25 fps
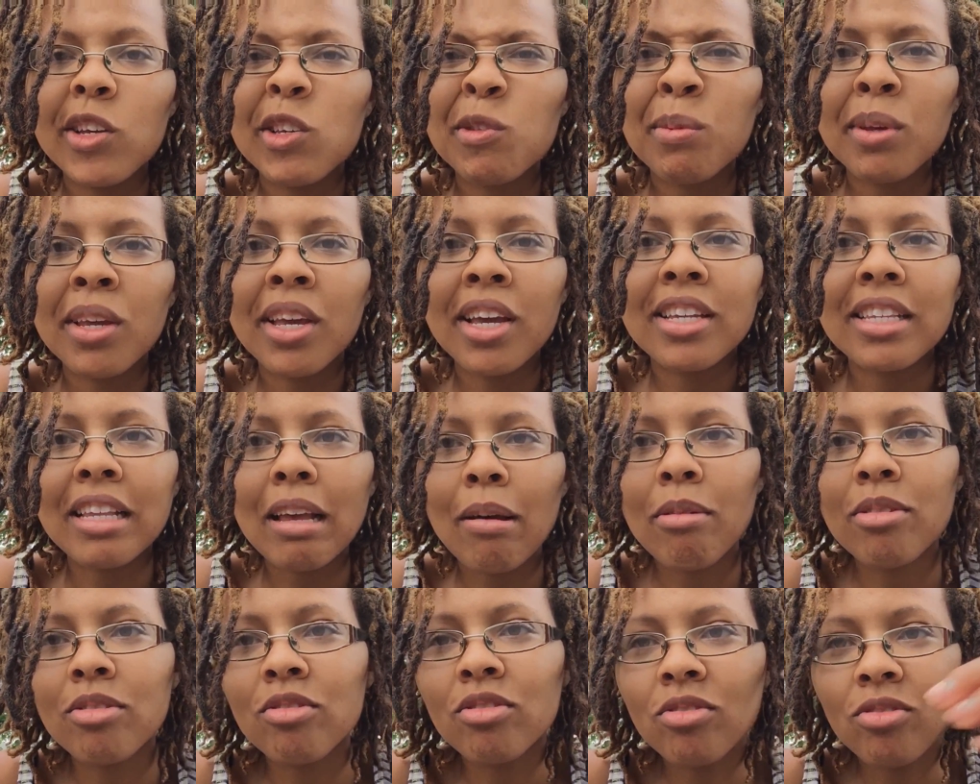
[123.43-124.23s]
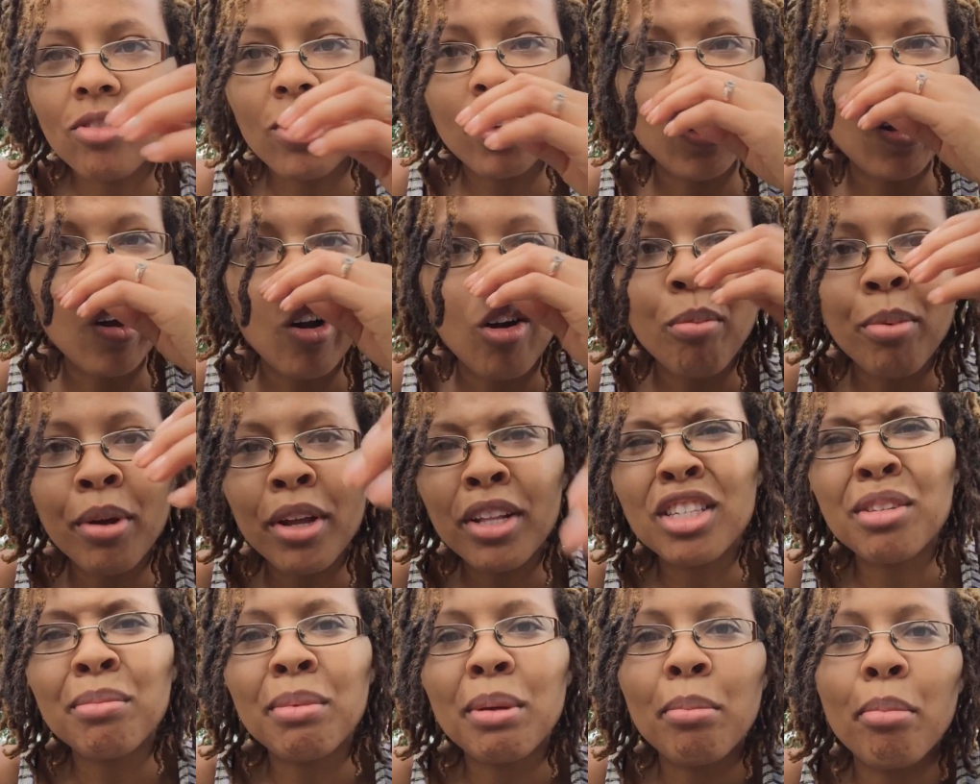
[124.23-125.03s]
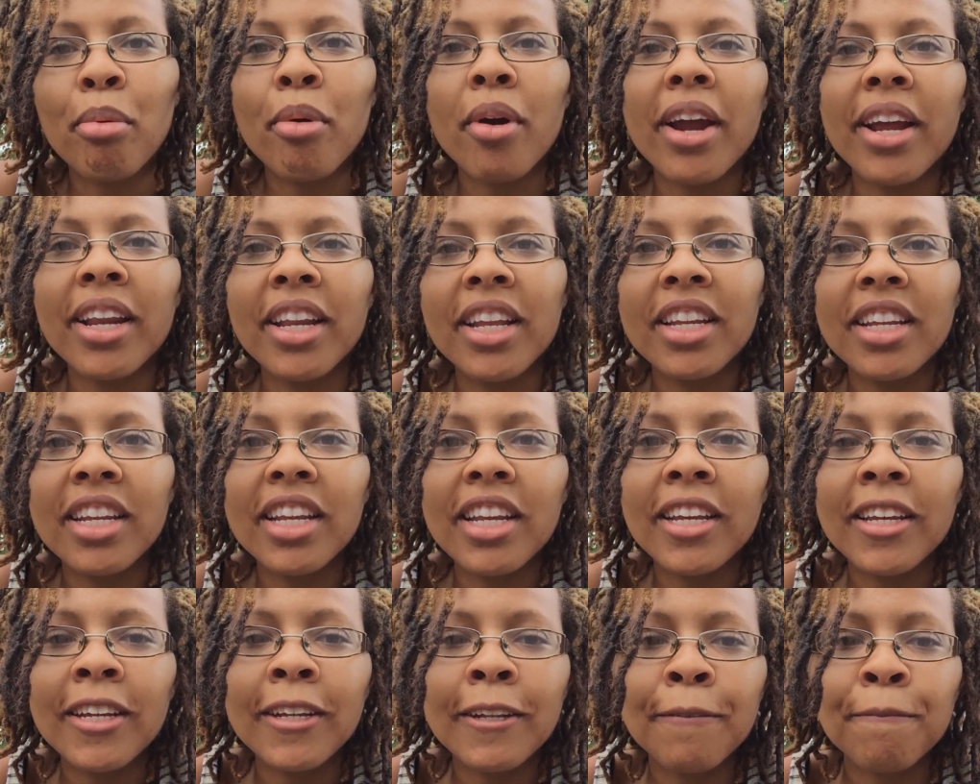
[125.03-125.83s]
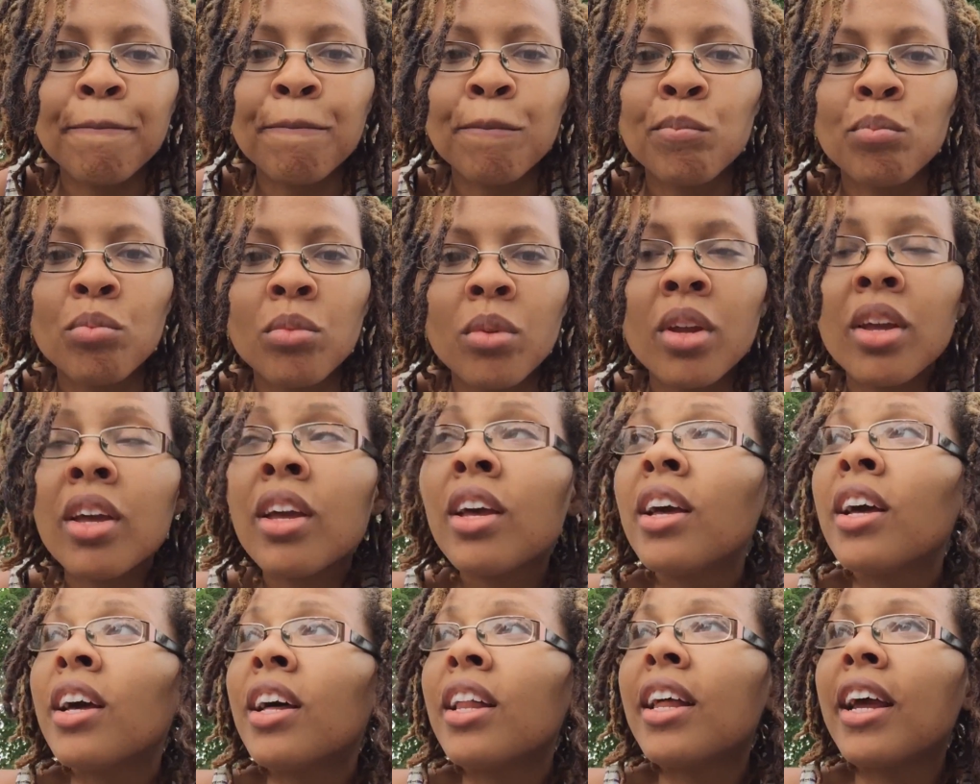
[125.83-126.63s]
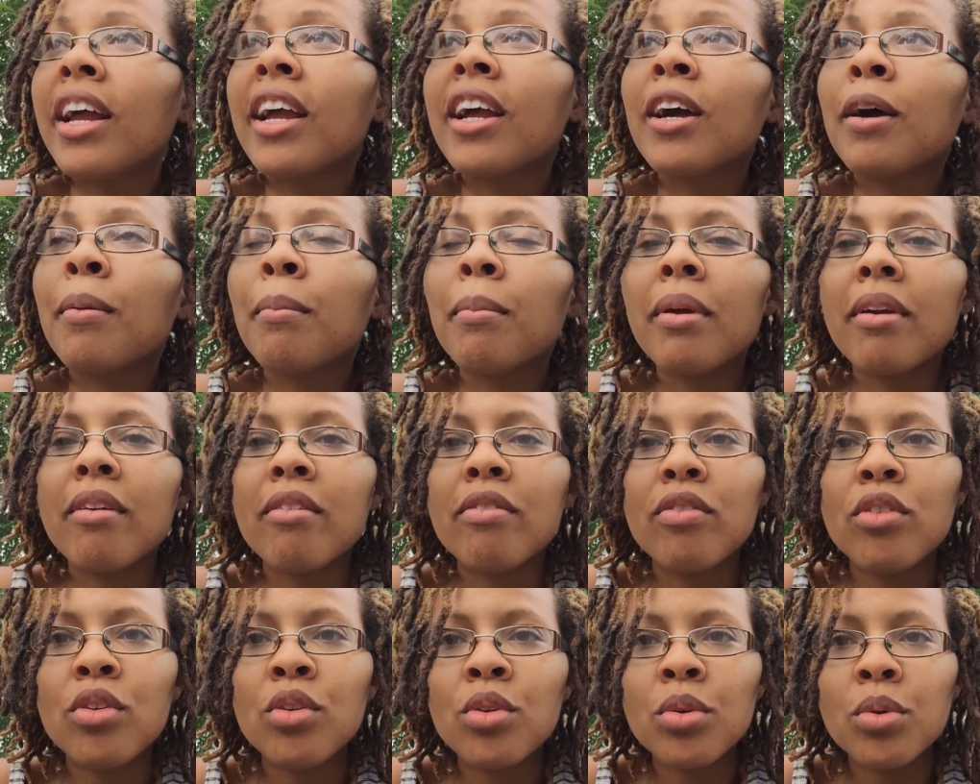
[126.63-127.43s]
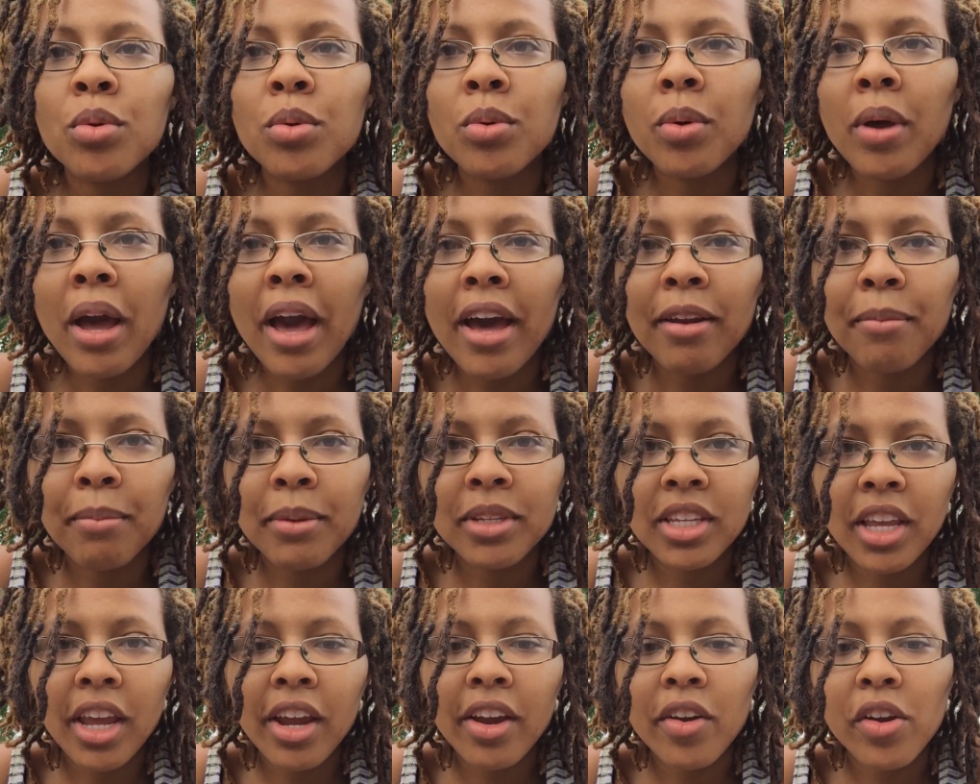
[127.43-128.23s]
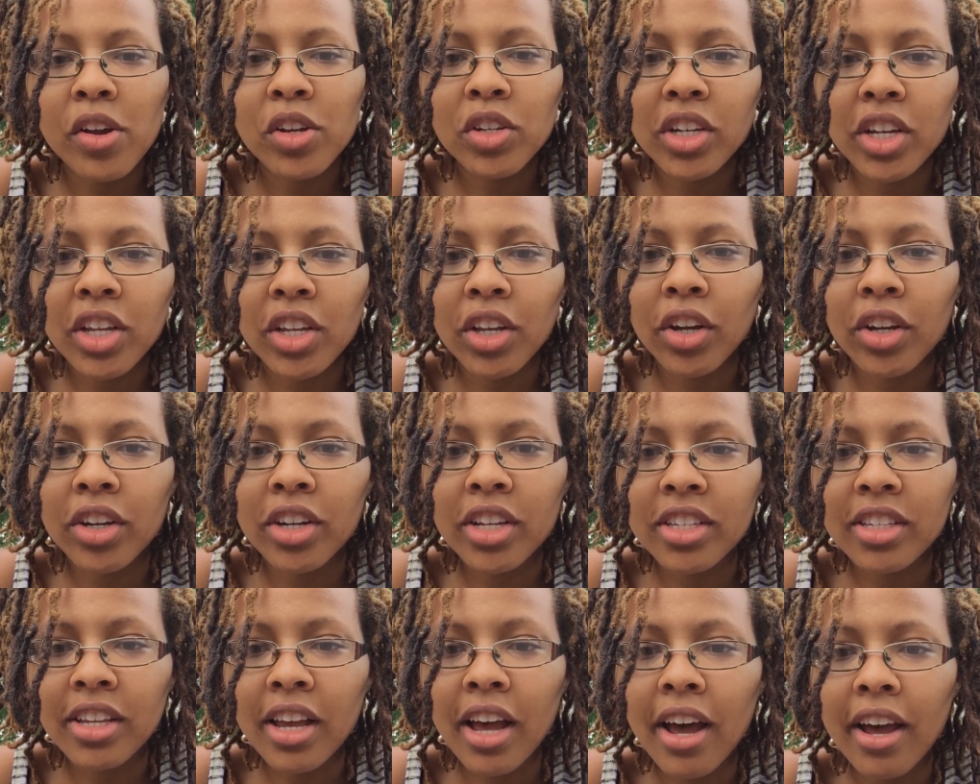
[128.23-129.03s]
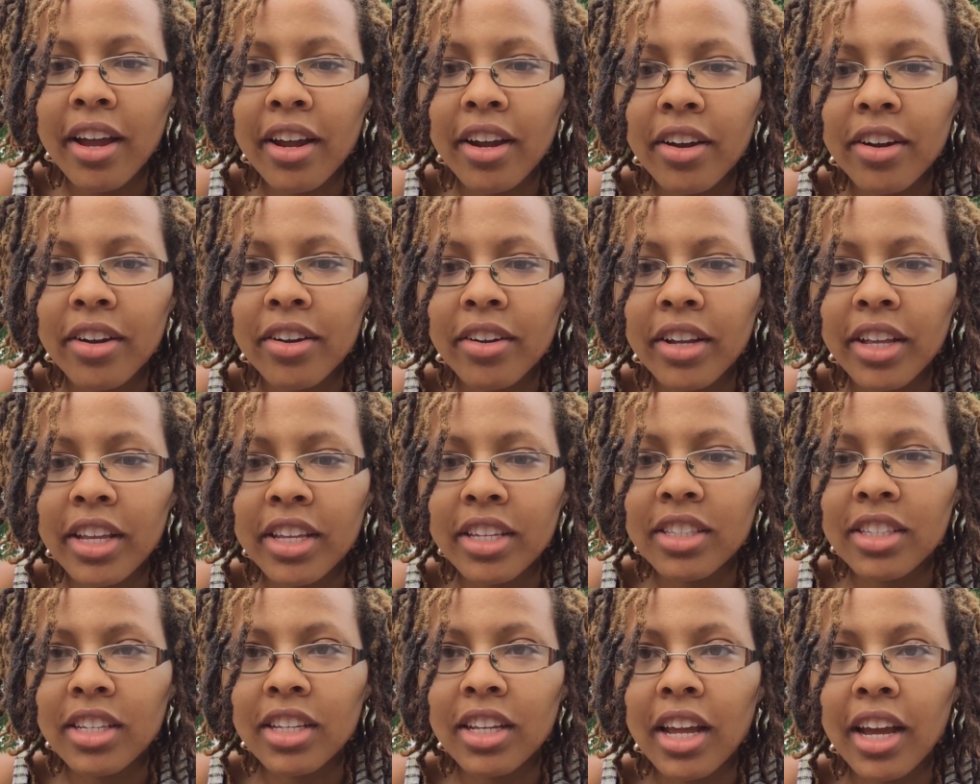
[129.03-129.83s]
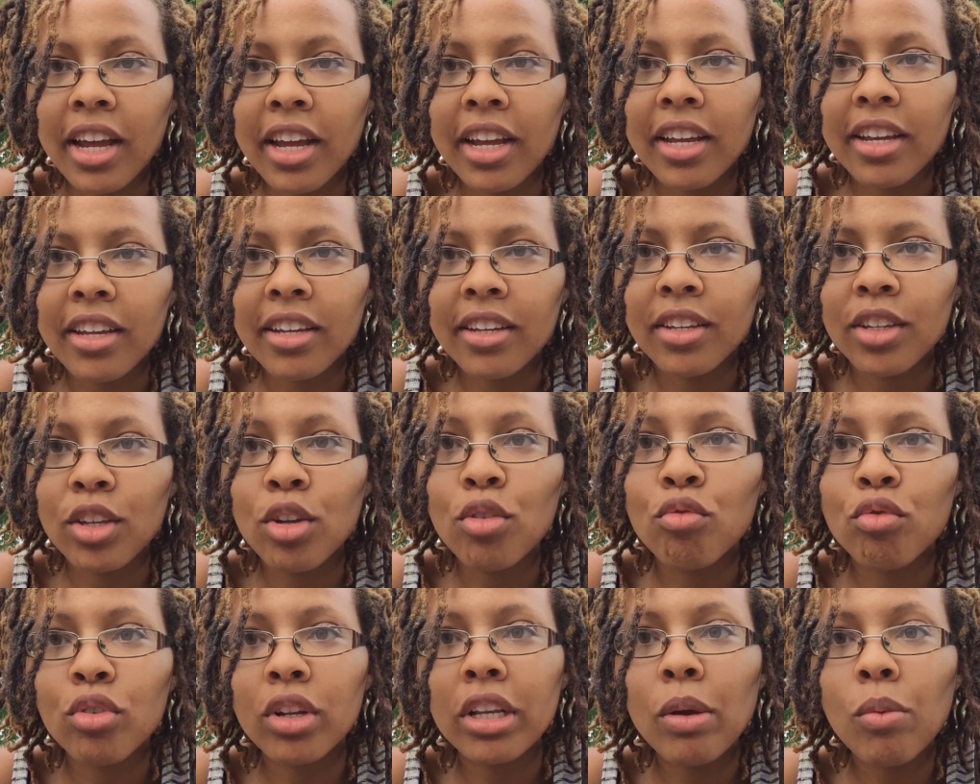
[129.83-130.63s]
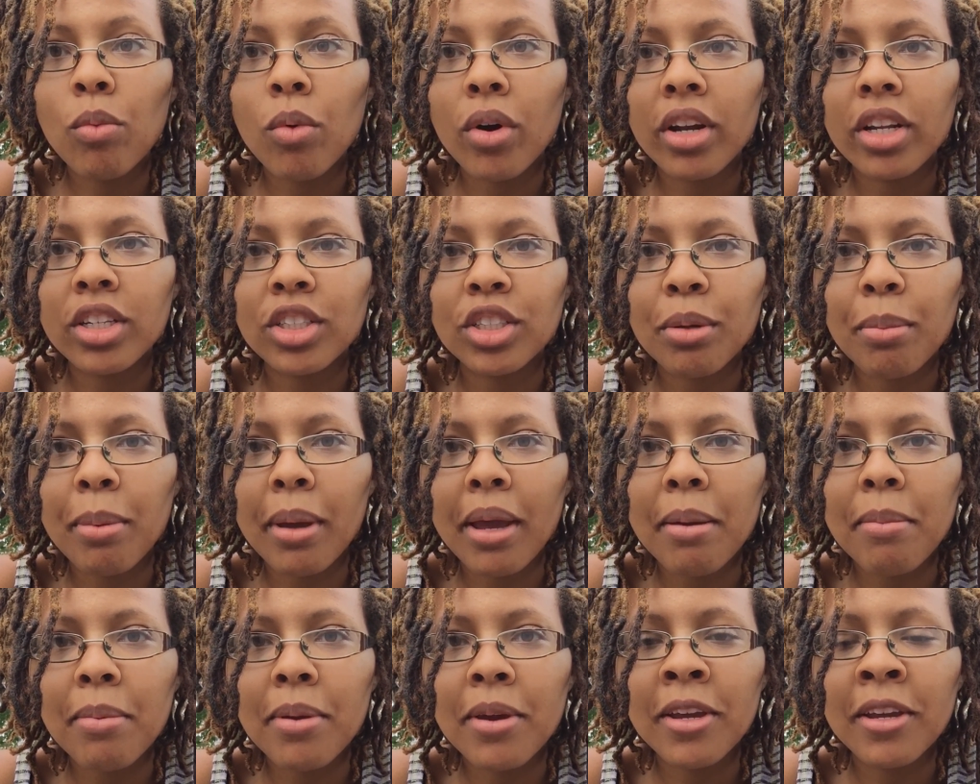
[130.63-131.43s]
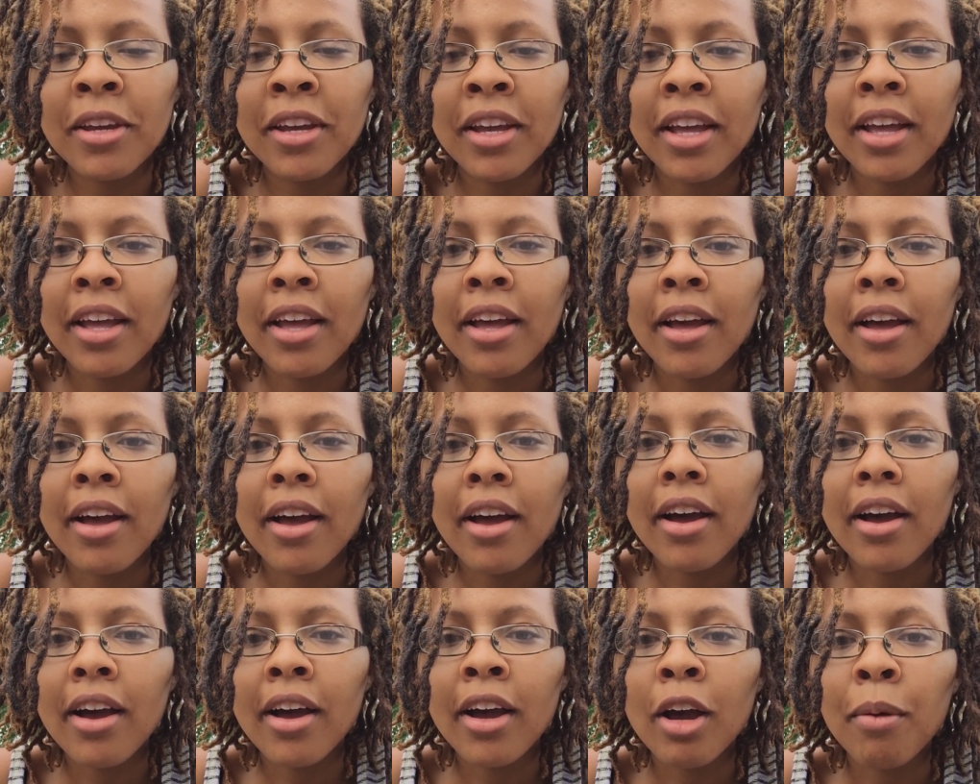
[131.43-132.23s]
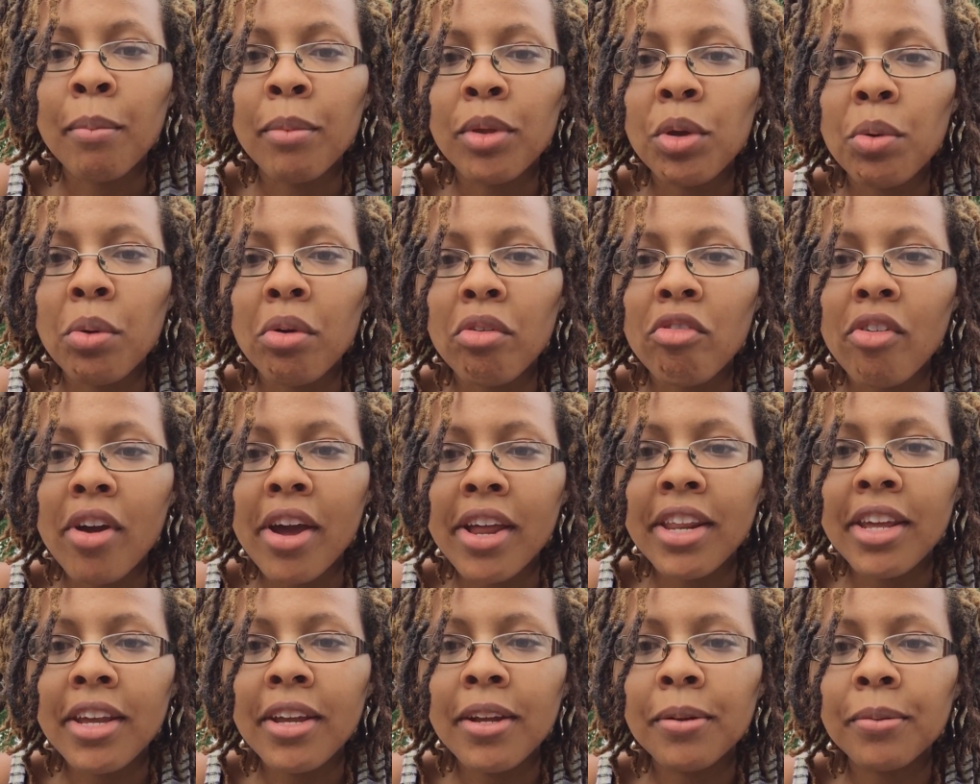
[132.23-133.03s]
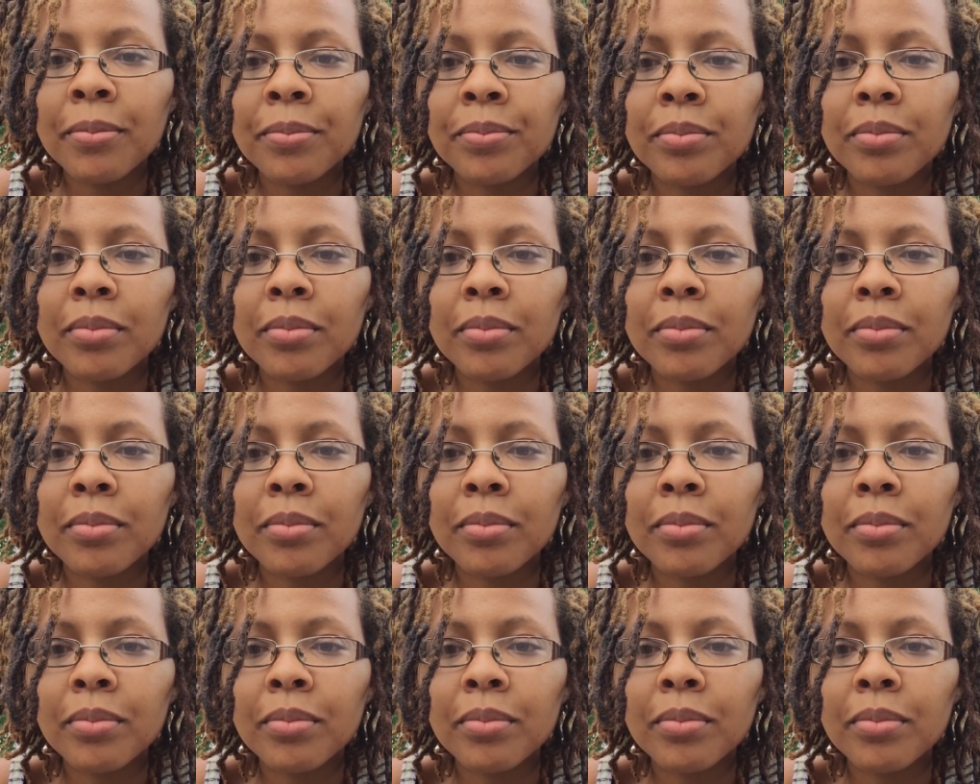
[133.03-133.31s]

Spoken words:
is because I was really hoping to be pregnant again. Like, if you had a miscarriage and your desire is to, you really wanted your baby, you were ready,